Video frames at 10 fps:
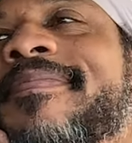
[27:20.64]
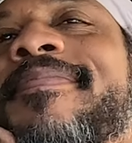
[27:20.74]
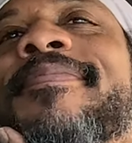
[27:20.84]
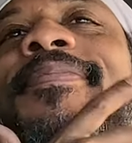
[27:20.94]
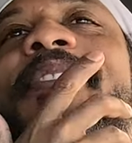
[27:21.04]

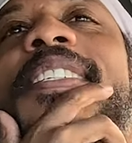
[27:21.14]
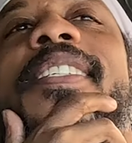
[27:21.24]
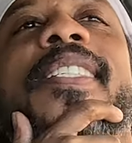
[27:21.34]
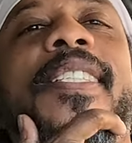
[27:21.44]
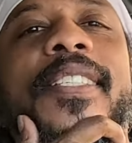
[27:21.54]
Mm, you,
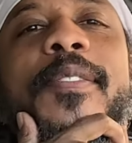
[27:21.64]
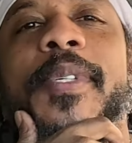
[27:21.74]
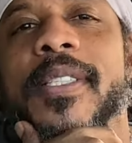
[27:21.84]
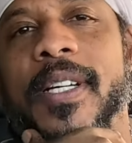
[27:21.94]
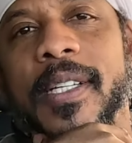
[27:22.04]
she's gonna
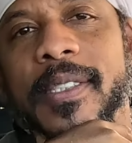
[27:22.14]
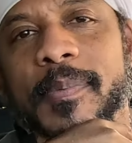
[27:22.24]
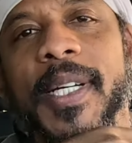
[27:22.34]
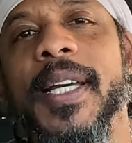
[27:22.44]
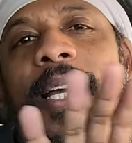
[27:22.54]
be talking
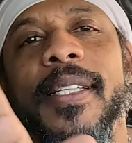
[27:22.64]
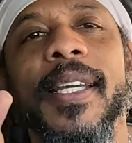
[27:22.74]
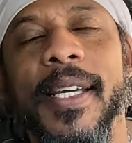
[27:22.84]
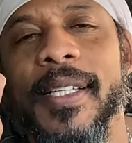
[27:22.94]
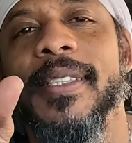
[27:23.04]
about,
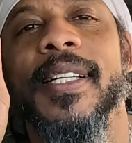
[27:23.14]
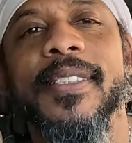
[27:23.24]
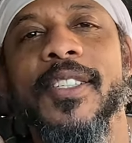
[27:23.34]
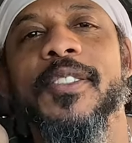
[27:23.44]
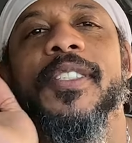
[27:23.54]
AKA,
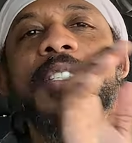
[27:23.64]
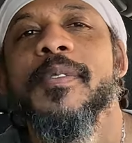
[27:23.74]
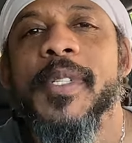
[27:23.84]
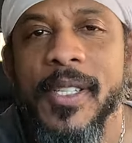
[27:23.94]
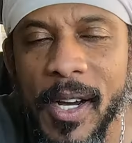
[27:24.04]
that's going she's
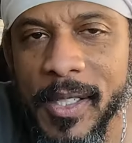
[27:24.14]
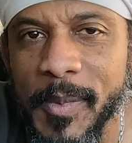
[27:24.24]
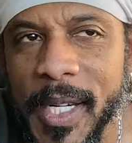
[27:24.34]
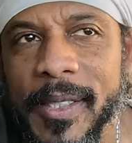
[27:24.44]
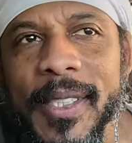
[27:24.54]
gonna be talking
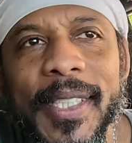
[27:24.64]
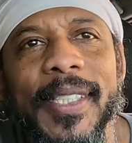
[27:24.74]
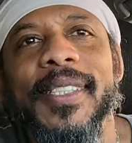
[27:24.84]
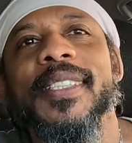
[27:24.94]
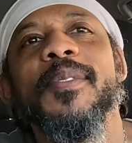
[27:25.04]
about.
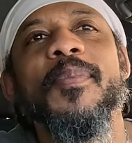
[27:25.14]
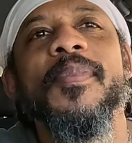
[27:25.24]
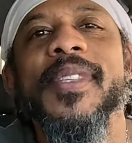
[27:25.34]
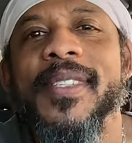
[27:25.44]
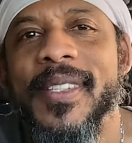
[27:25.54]

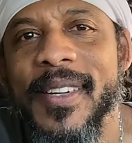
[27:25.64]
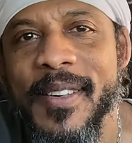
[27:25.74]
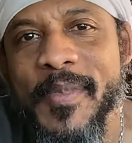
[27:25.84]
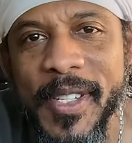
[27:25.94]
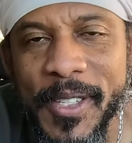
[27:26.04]
I'll talk
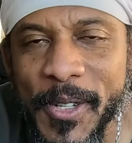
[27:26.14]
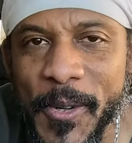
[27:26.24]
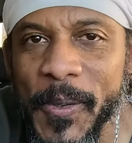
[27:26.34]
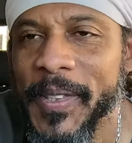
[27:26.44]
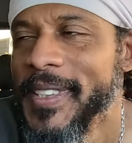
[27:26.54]
tiramisu